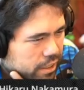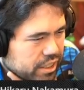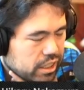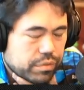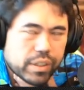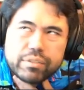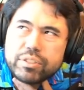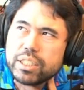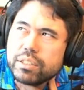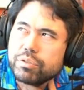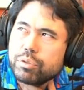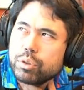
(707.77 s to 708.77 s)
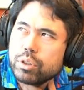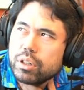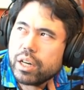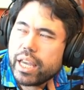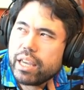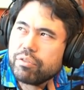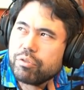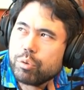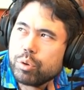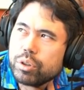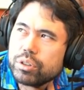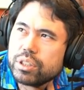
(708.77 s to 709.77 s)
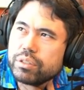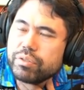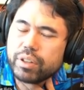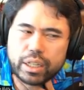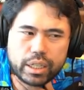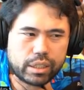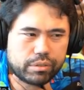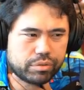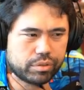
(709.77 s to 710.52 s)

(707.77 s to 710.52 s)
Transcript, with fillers: c5, d4, a4, d5.